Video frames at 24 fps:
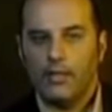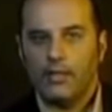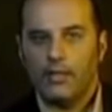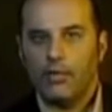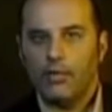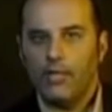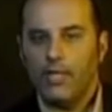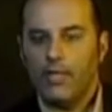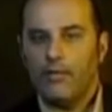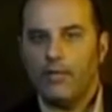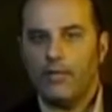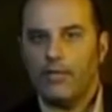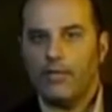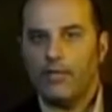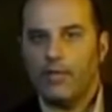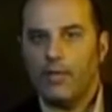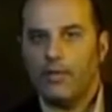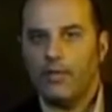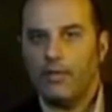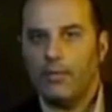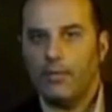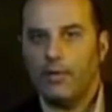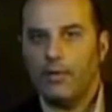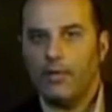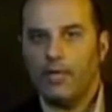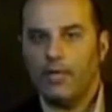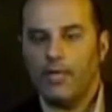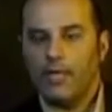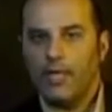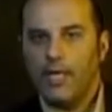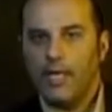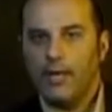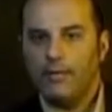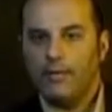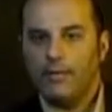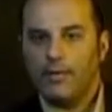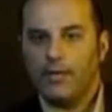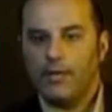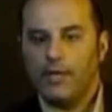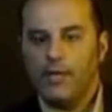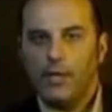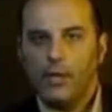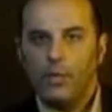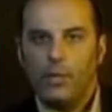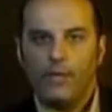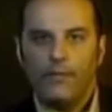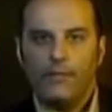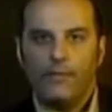to even South America and Africa,
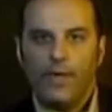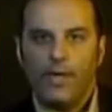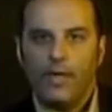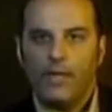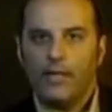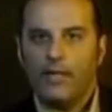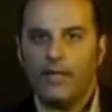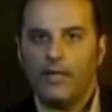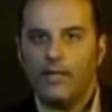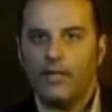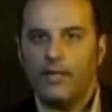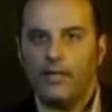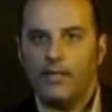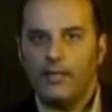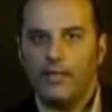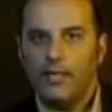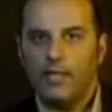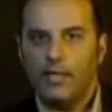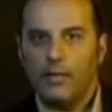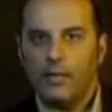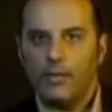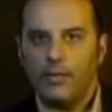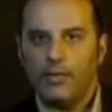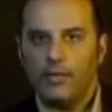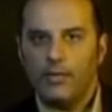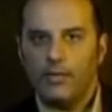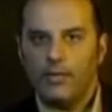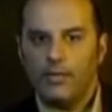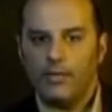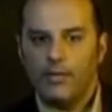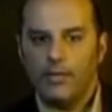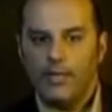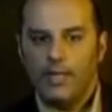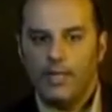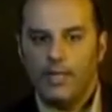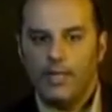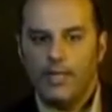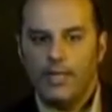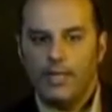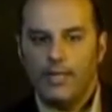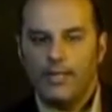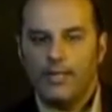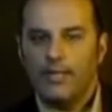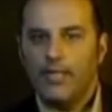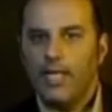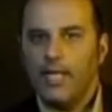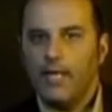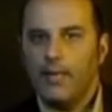we find a continuousness,
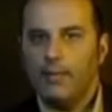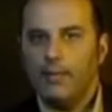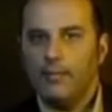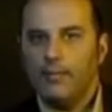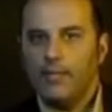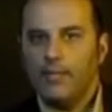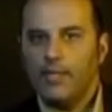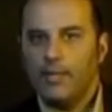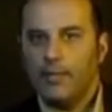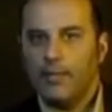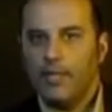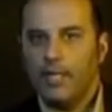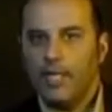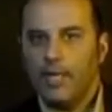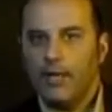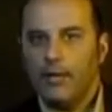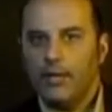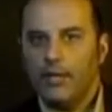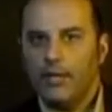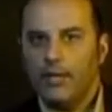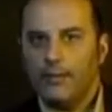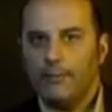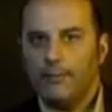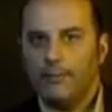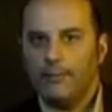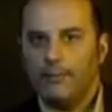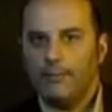a same similarity